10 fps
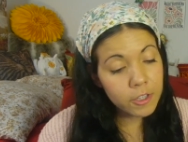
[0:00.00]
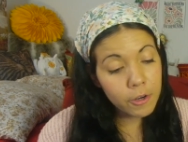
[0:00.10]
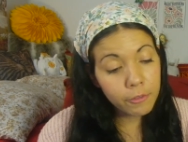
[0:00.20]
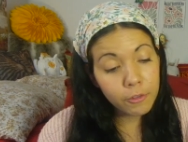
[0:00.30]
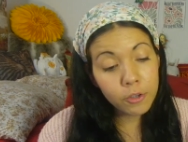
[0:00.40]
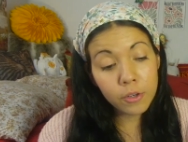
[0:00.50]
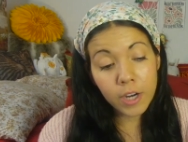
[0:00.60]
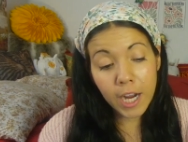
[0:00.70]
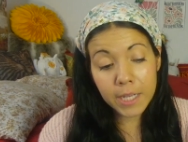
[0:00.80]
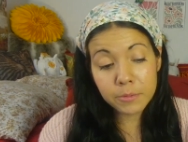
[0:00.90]

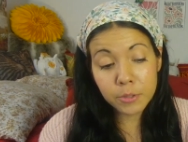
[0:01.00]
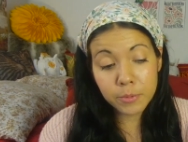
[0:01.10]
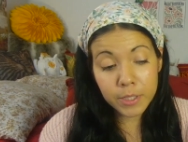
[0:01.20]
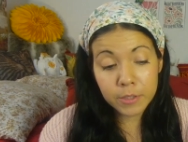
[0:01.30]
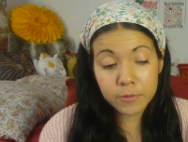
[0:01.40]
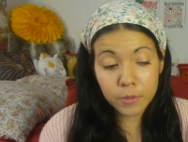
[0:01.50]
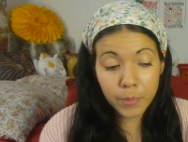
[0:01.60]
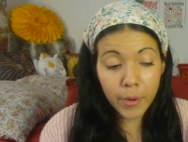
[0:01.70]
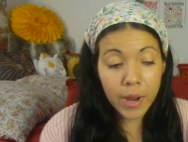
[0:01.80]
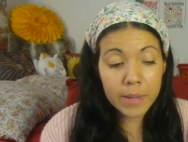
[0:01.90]
Therefore I will wail for
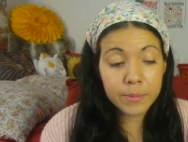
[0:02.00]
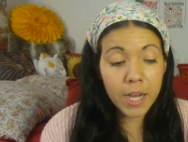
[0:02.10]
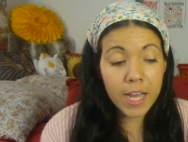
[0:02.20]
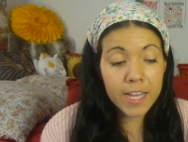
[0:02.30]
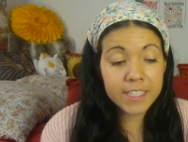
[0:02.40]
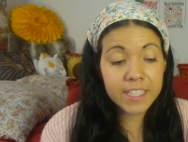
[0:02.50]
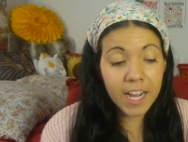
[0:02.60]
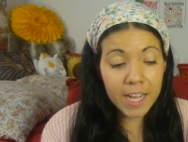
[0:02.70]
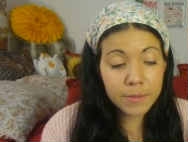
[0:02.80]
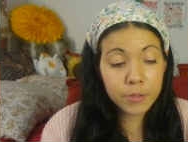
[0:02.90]
Moab, and
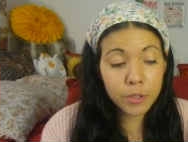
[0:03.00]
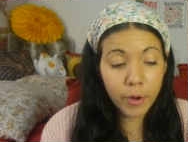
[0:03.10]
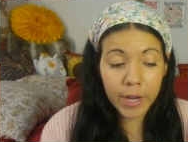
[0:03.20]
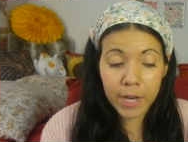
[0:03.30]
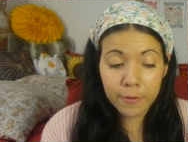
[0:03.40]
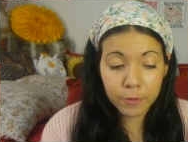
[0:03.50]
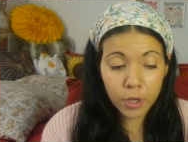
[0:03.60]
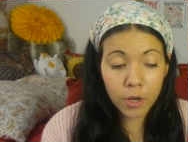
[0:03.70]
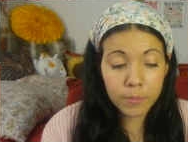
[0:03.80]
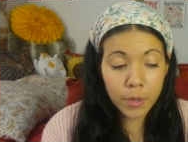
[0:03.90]
I will cry out
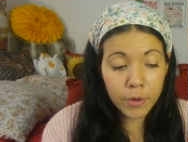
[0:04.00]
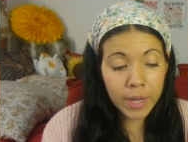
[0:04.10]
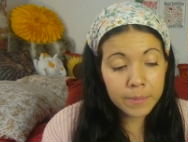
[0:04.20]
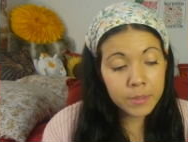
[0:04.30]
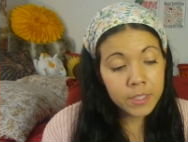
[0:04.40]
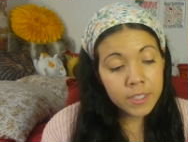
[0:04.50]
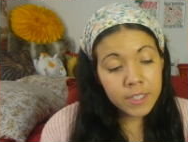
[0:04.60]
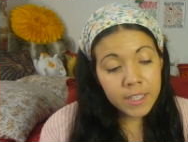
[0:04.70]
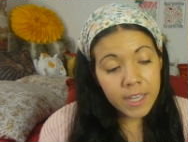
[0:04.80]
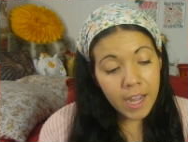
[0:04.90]
for all Moab.
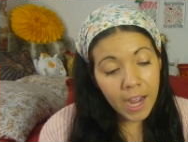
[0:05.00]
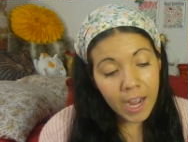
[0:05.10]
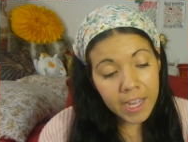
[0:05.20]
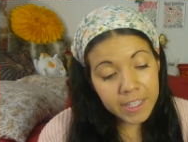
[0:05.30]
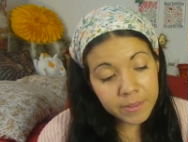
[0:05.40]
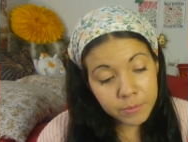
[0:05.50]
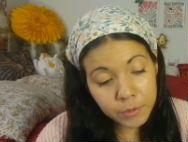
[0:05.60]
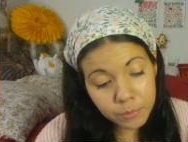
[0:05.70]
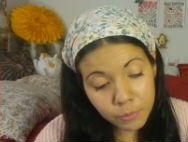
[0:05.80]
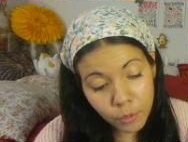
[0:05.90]
I
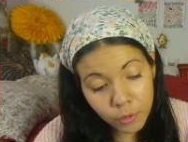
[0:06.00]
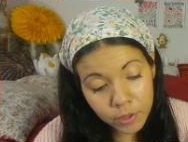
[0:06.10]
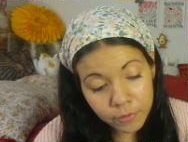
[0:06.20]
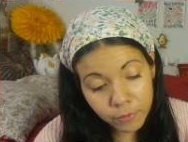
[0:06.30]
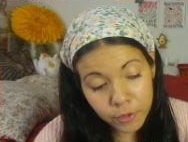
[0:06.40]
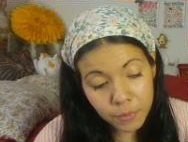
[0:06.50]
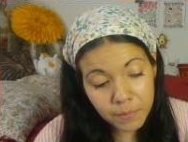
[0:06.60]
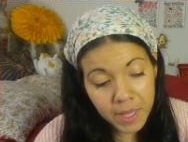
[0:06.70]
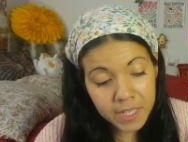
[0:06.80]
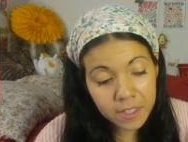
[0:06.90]
will mourn for the
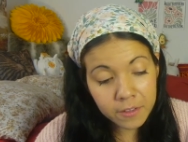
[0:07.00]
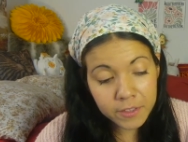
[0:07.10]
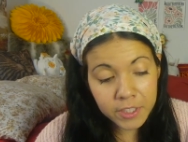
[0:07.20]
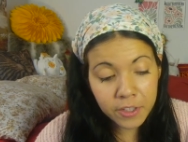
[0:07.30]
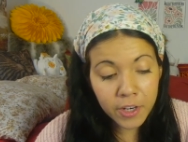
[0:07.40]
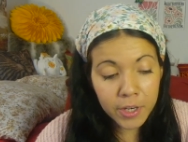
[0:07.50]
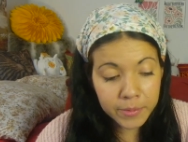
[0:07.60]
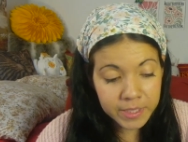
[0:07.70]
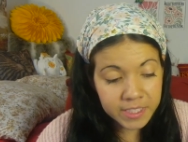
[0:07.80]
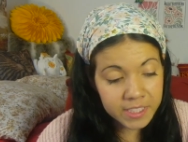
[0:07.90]
men of
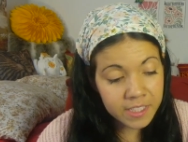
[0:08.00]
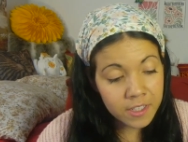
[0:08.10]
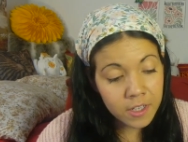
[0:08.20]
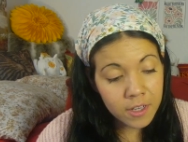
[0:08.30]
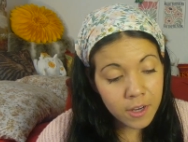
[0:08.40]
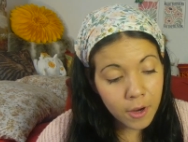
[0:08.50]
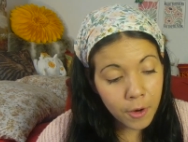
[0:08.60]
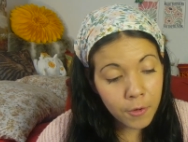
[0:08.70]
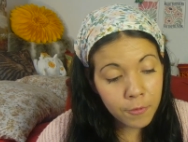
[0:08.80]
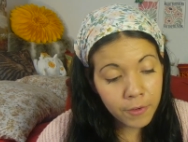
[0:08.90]
Kirheres,
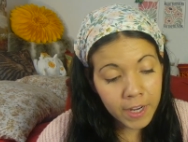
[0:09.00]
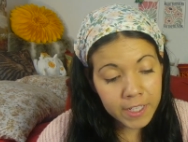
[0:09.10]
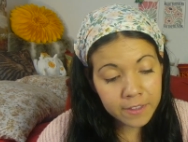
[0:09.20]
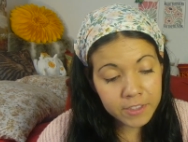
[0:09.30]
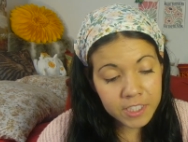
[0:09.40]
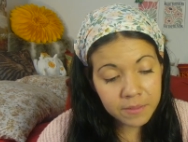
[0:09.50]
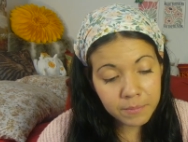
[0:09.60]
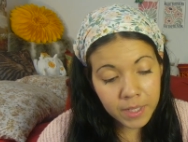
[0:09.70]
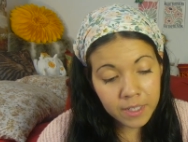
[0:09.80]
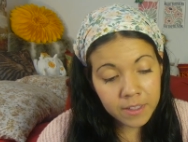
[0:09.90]
O vine of
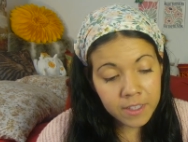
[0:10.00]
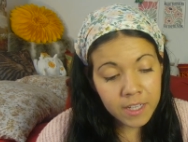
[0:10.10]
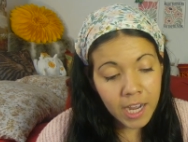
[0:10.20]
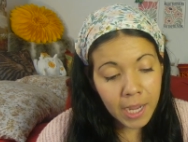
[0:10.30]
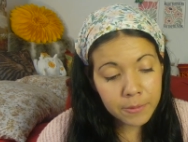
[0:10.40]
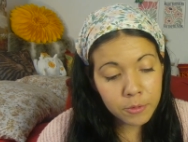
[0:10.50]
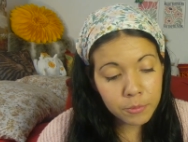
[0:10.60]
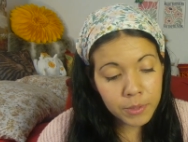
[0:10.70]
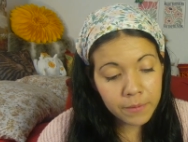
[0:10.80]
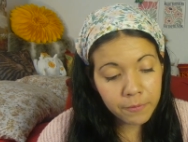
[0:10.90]
Sibmah. I
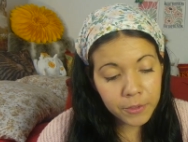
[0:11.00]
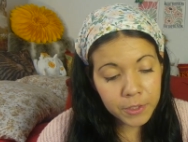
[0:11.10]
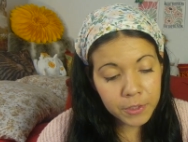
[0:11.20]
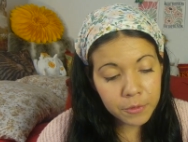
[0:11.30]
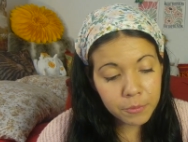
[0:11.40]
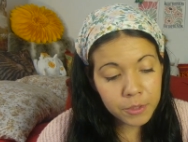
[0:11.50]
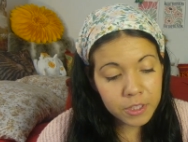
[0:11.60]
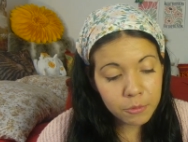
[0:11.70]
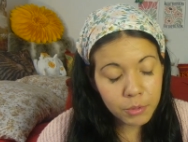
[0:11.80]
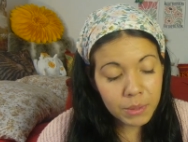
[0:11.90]
will weep for you
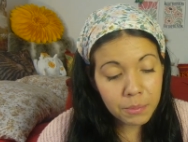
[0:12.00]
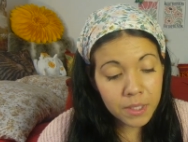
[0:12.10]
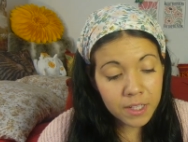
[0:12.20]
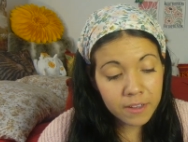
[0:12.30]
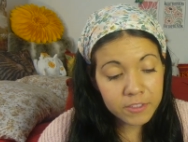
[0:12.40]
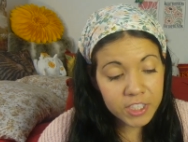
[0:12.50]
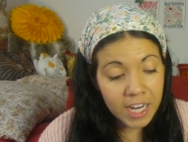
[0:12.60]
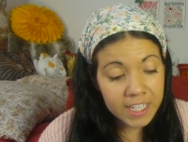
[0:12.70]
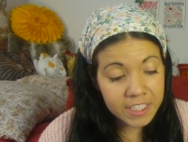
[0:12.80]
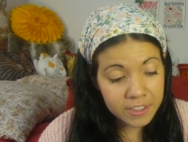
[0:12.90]
with the weeping of
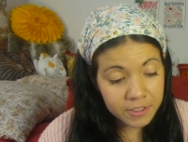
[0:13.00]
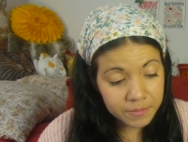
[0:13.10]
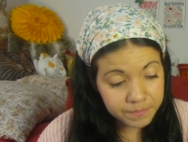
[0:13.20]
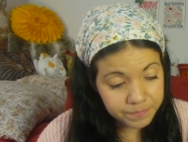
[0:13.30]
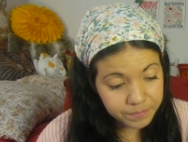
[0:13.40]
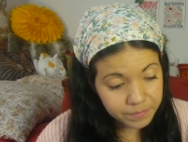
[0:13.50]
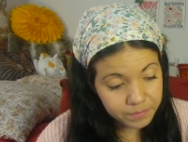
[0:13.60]
Jazer.